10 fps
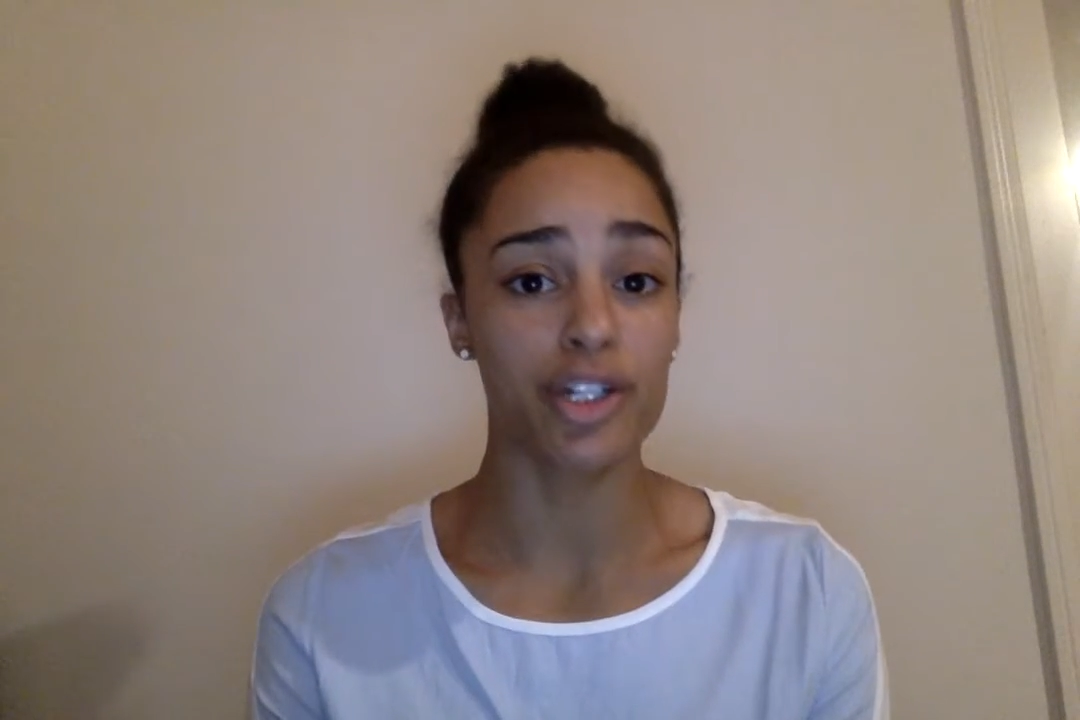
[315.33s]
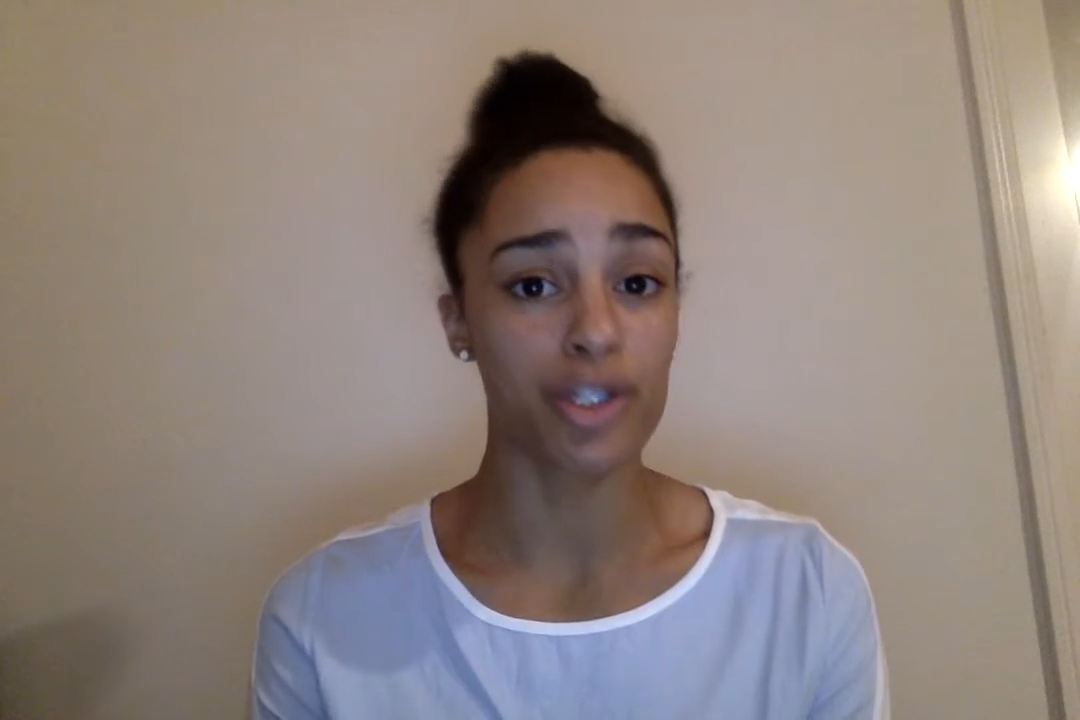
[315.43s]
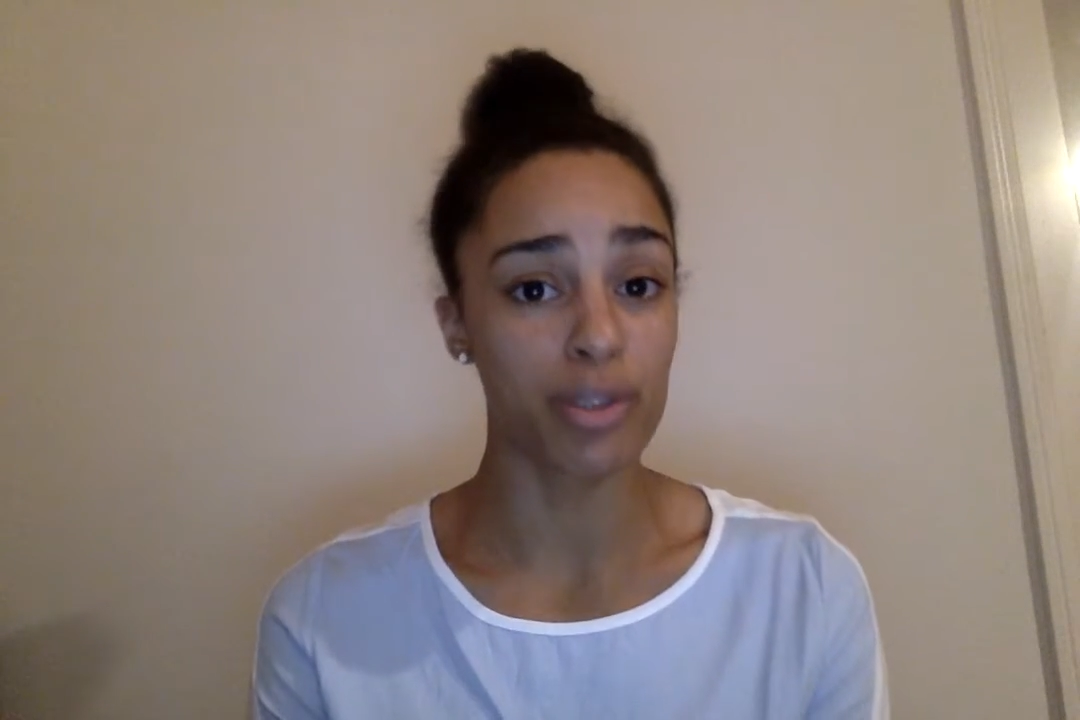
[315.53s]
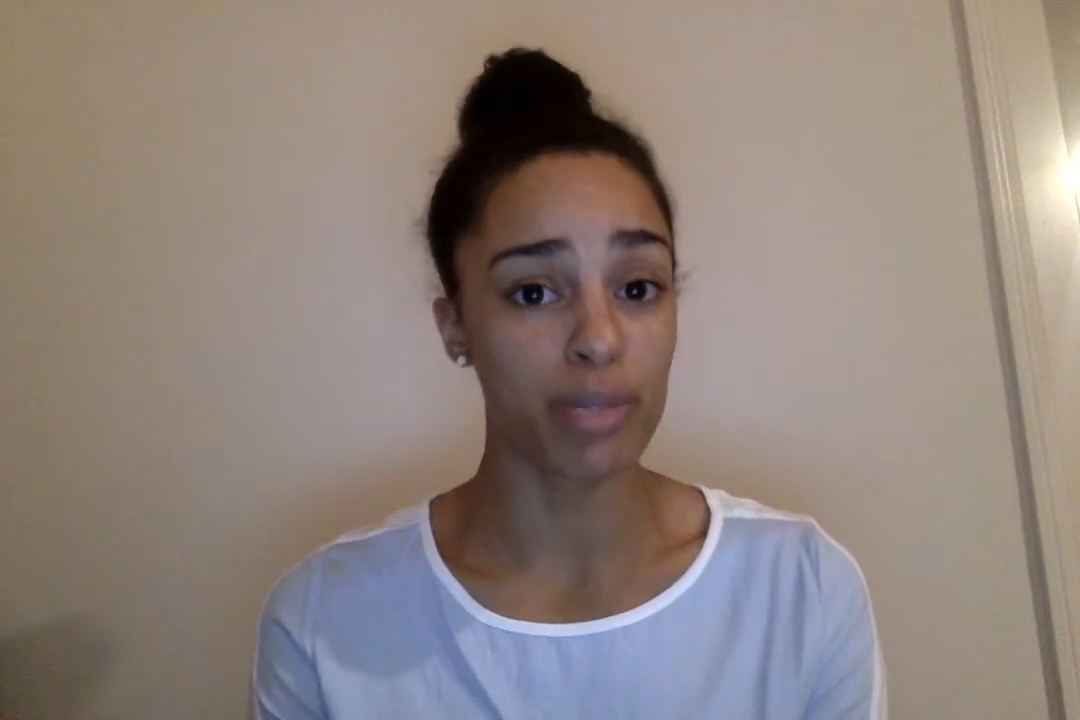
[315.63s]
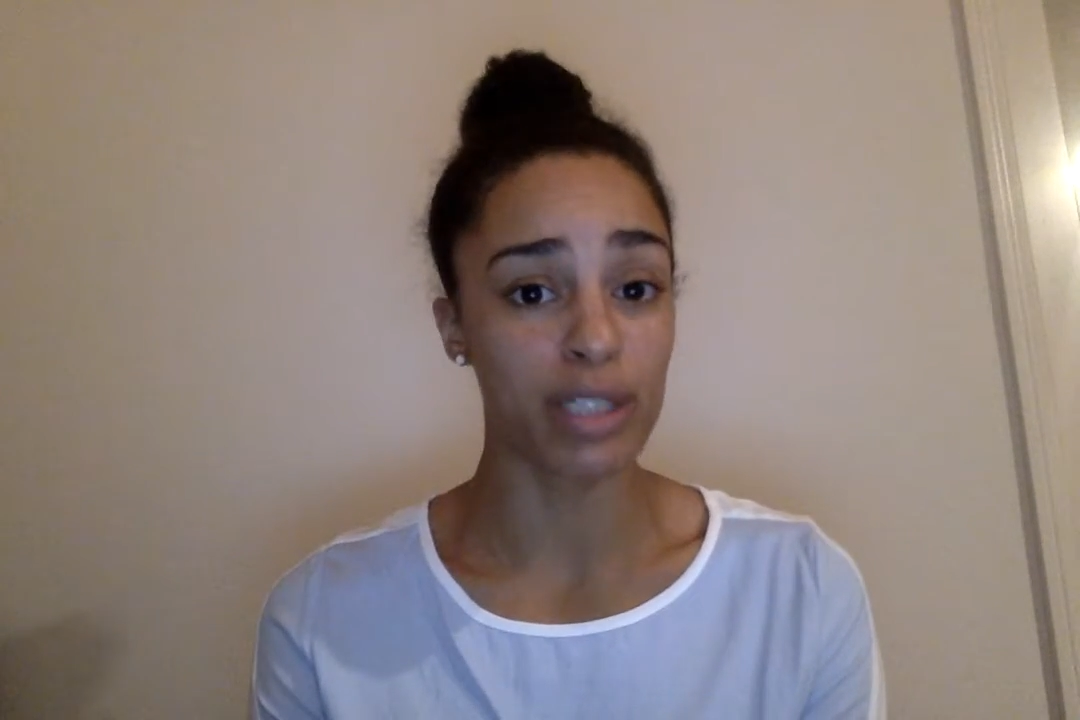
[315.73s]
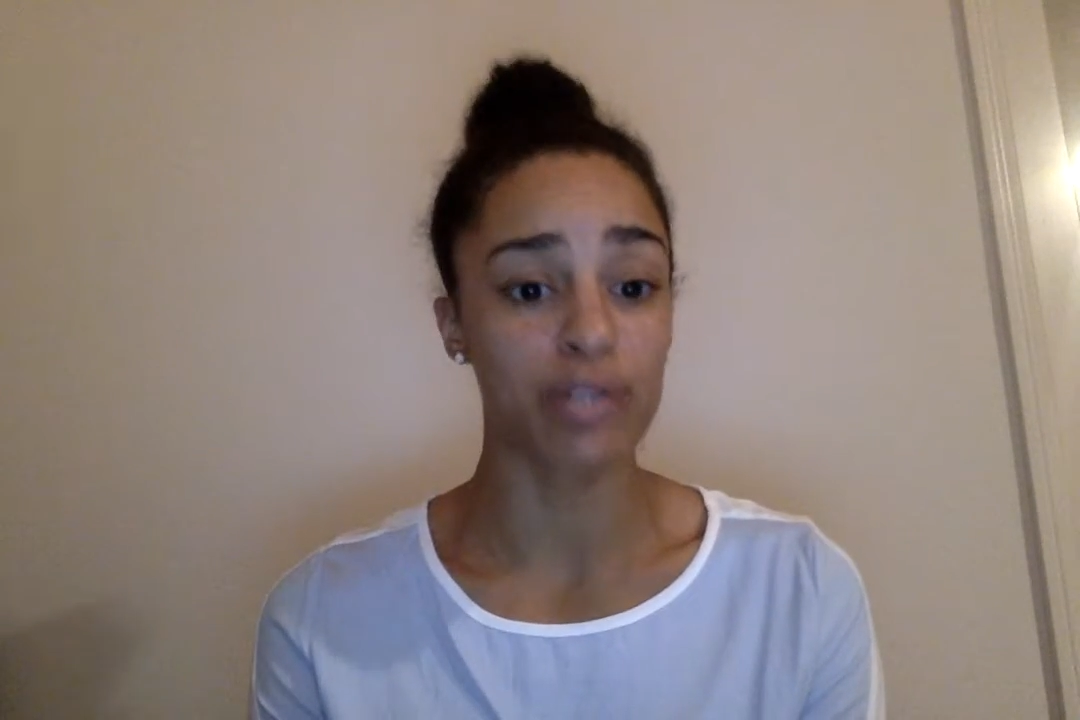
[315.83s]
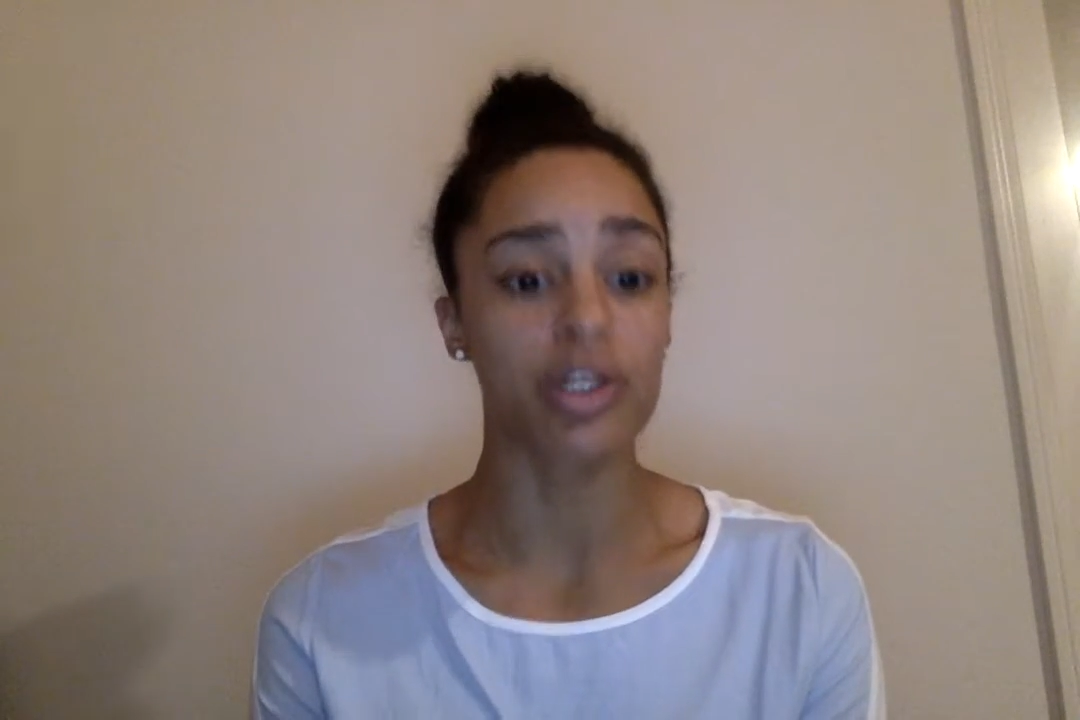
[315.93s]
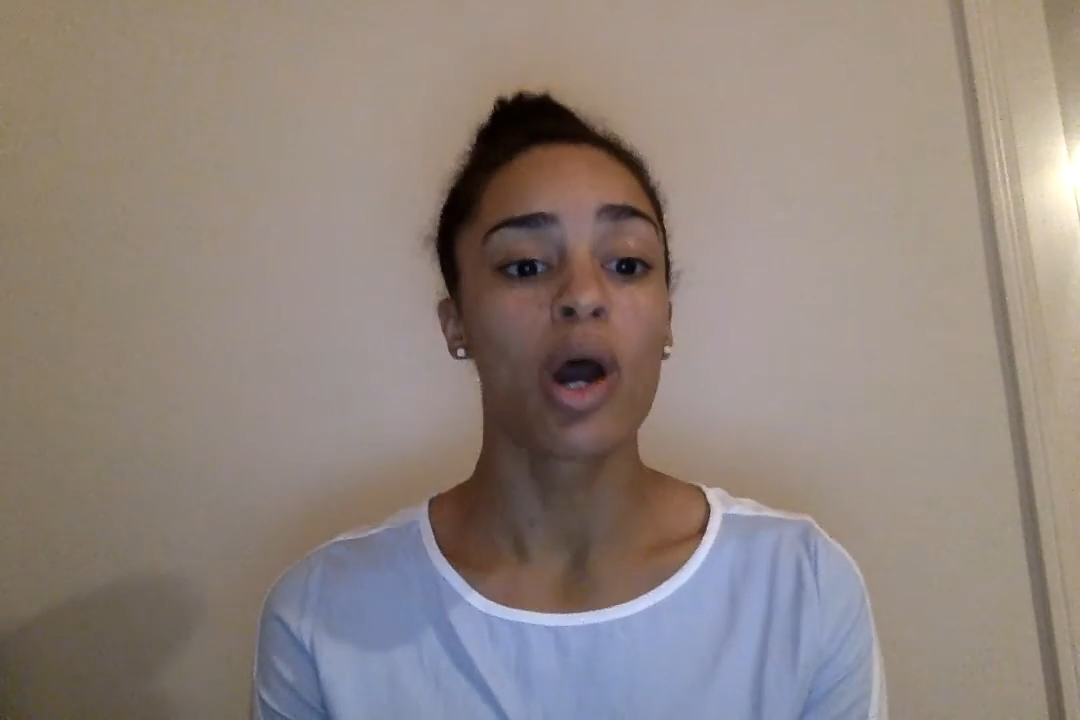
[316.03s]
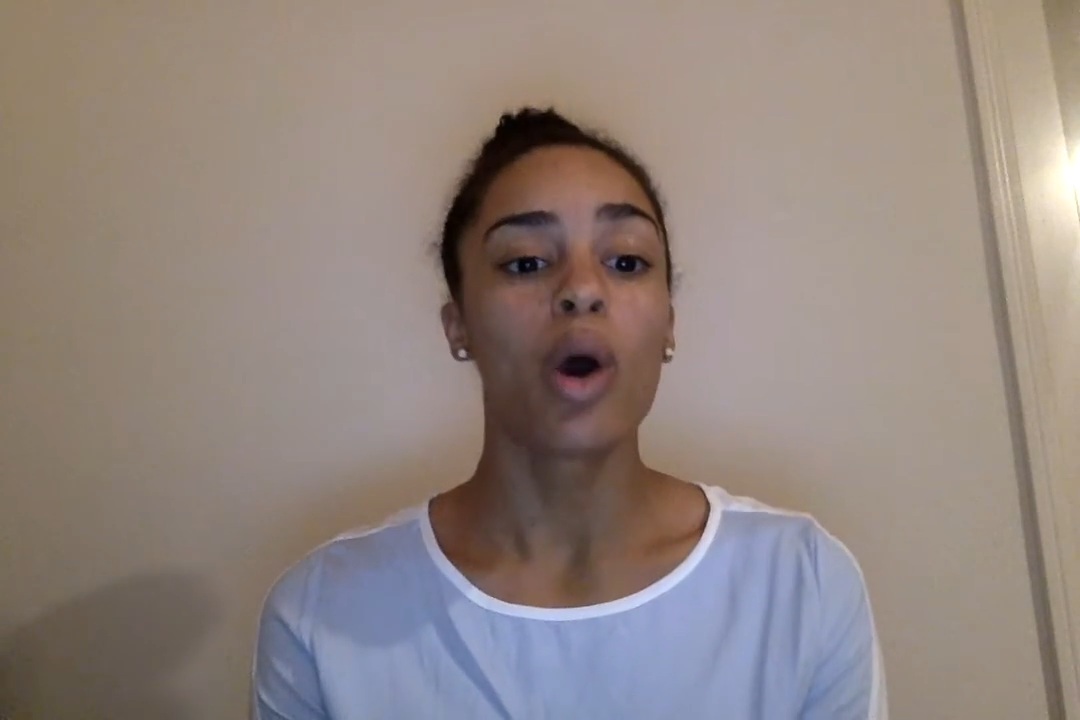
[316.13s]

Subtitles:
your 2 meals,